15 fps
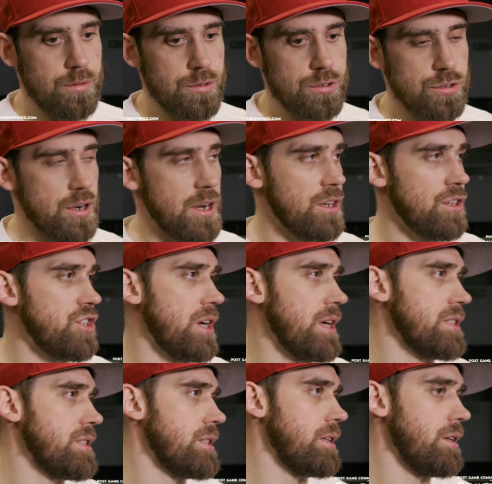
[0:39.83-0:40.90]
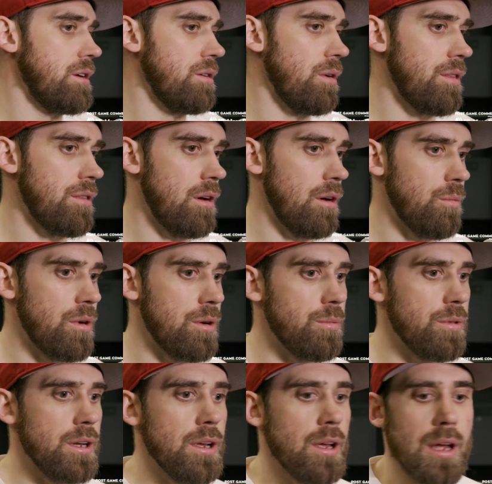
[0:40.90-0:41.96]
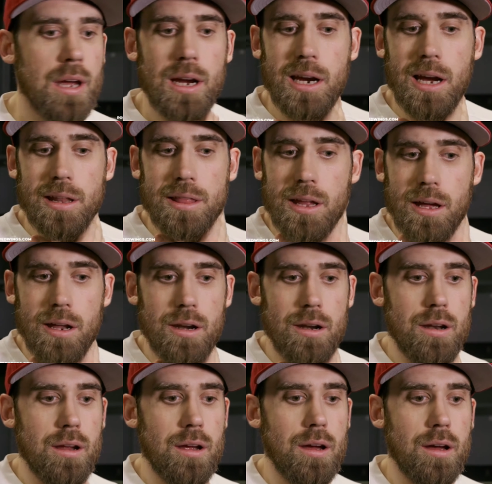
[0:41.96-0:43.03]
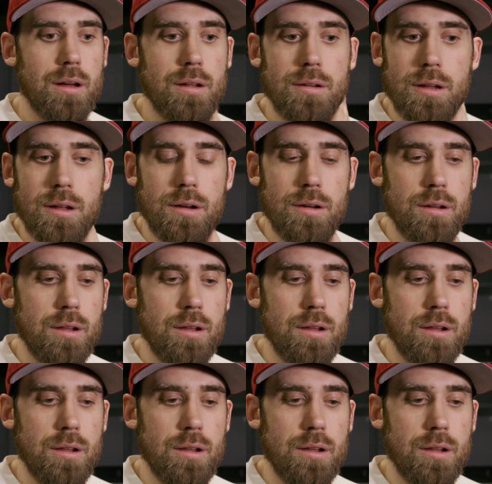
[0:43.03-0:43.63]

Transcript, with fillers: sure had a chance, you know, I thought when we got that, uh, that